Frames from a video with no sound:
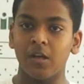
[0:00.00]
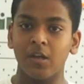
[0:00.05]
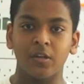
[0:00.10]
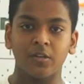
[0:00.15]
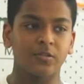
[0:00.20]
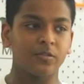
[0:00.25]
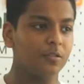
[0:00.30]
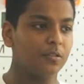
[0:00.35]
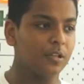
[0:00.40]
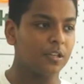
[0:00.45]

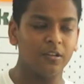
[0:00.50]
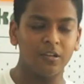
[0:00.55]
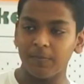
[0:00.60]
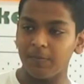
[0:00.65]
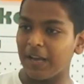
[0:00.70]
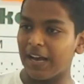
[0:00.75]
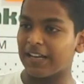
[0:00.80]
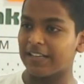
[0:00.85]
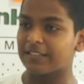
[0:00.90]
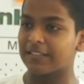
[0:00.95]
So you will
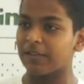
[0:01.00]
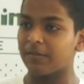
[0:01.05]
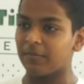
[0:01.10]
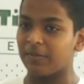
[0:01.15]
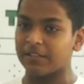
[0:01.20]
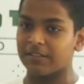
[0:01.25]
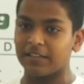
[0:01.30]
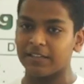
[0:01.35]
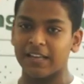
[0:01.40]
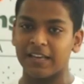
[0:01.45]
be asking
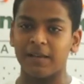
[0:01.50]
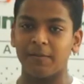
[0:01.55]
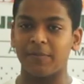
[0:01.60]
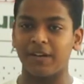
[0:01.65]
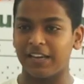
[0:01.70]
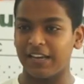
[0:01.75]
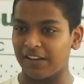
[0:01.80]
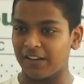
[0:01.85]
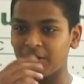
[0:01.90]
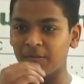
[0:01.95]
me that, hey
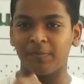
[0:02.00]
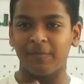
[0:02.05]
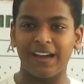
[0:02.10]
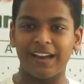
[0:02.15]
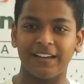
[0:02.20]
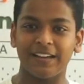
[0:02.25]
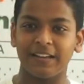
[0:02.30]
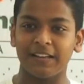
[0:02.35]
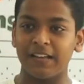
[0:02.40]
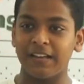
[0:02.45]
man, are you
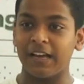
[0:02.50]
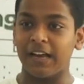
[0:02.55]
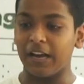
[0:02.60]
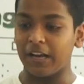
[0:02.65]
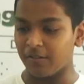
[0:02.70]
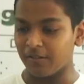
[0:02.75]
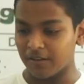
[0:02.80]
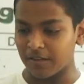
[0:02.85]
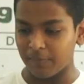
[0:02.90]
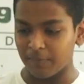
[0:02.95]
mad?
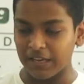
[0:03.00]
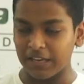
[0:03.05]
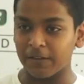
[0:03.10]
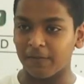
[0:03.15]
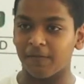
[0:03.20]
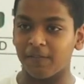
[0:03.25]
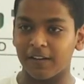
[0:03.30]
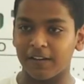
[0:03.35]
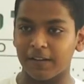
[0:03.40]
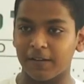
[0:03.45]
Are you coming
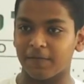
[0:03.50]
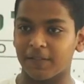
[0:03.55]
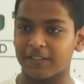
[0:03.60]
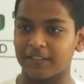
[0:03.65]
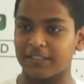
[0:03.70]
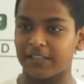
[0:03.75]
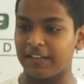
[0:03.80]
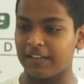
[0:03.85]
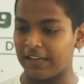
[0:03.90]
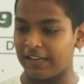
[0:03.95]
in front of
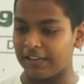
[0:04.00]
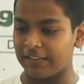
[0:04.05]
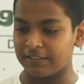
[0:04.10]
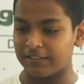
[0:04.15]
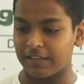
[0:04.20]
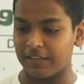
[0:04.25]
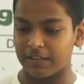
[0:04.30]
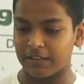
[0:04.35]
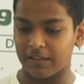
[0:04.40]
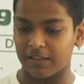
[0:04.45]
us and telling
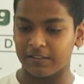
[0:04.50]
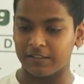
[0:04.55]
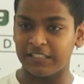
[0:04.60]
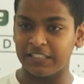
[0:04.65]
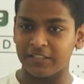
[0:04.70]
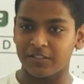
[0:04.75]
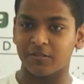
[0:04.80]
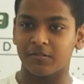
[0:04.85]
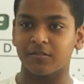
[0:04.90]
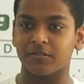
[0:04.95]
that
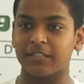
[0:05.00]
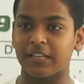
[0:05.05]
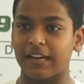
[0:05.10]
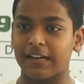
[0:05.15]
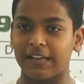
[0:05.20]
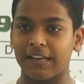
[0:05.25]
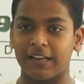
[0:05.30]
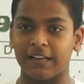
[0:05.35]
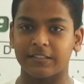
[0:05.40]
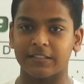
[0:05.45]
these two
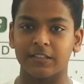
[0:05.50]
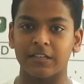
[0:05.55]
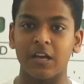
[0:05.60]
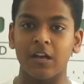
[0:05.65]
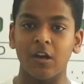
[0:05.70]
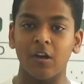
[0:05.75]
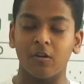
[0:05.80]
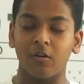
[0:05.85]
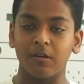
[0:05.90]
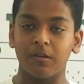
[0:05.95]
satellites
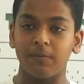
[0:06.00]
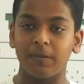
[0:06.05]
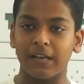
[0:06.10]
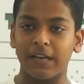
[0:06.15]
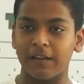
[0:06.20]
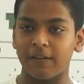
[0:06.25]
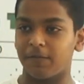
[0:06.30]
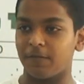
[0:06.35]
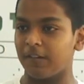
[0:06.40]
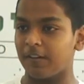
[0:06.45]
will be
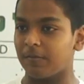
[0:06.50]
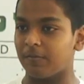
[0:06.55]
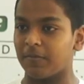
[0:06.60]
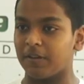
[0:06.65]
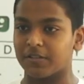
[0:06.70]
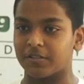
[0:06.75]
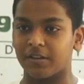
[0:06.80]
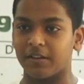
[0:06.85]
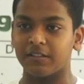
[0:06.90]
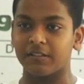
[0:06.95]
helpful in
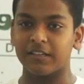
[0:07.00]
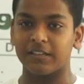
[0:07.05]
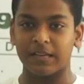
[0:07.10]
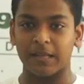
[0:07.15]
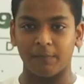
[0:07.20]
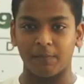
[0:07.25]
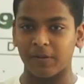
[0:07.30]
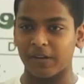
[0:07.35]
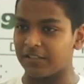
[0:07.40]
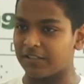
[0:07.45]
measuring the
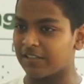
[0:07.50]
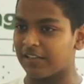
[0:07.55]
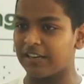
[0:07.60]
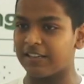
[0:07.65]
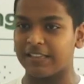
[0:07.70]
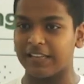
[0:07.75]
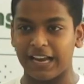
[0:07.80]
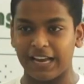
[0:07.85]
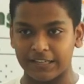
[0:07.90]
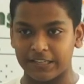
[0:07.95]
temperature
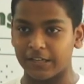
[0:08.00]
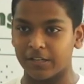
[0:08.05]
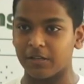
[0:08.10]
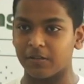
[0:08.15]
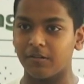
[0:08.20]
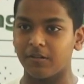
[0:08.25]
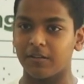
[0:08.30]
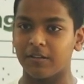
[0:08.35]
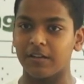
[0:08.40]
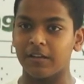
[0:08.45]
and the
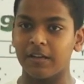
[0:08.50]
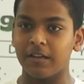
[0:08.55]
altitude?